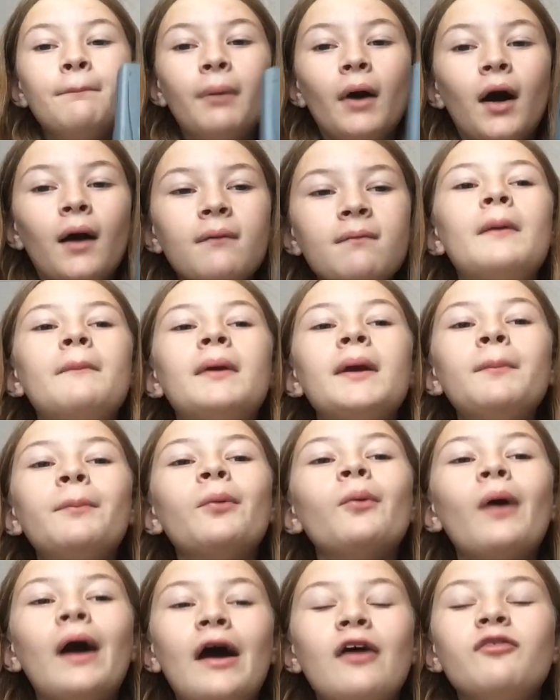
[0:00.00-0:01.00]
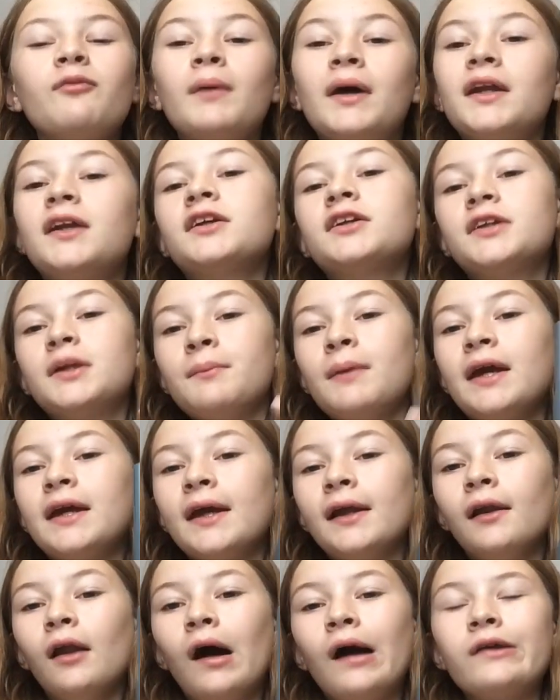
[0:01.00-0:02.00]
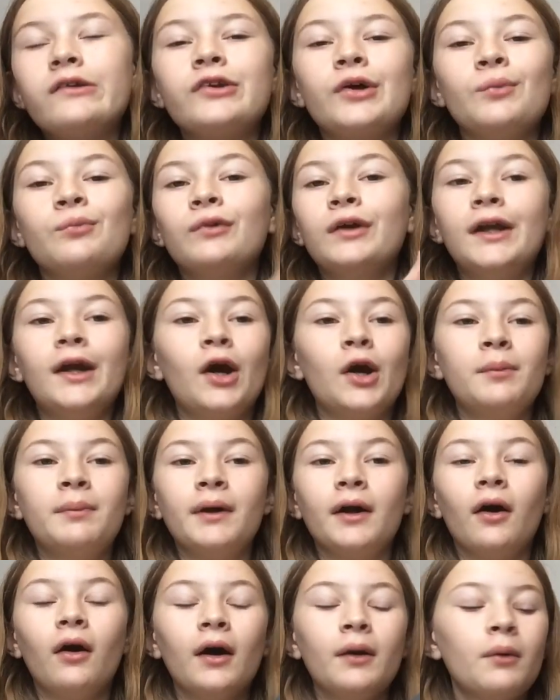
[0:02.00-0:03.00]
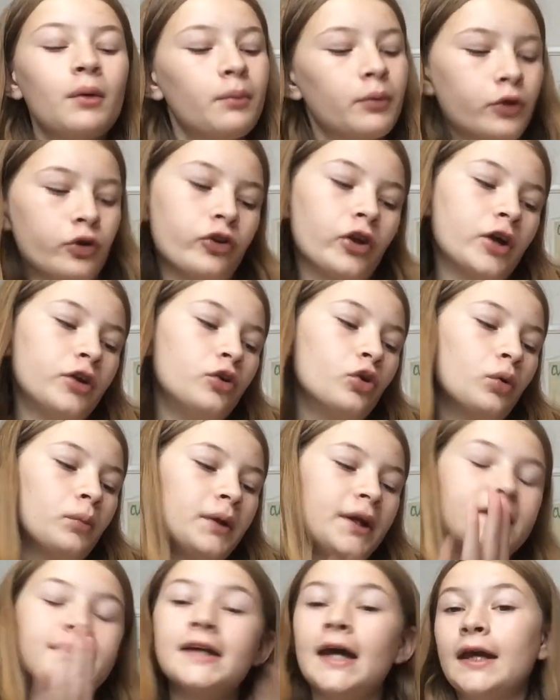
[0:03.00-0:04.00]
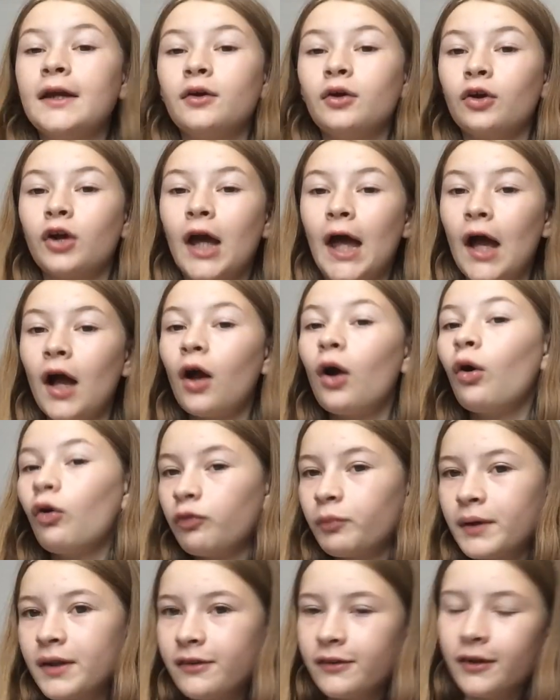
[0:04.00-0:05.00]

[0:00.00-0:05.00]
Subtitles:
But people have managed to make it last, so I'm really hoping I will, because I normally take good care of my